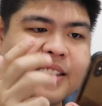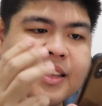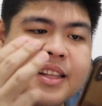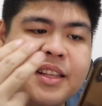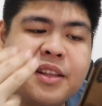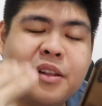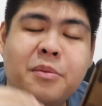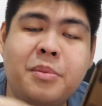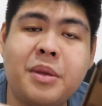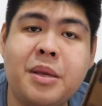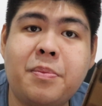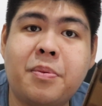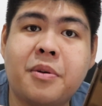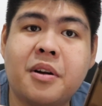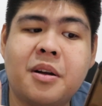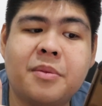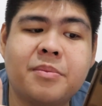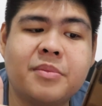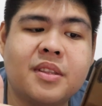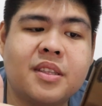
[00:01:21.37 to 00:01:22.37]
Then you'll be
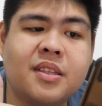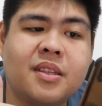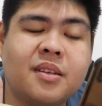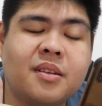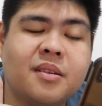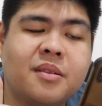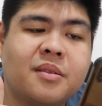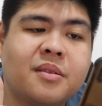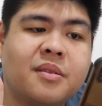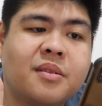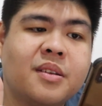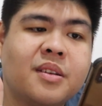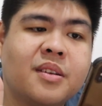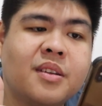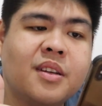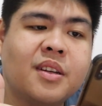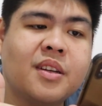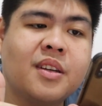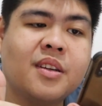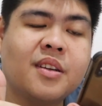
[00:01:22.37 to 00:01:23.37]
prompt to,
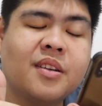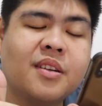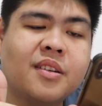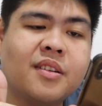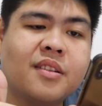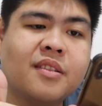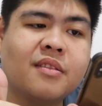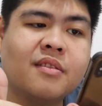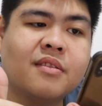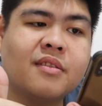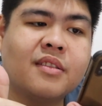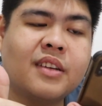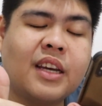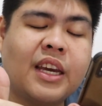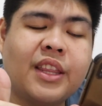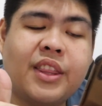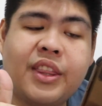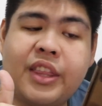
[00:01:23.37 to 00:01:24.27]
I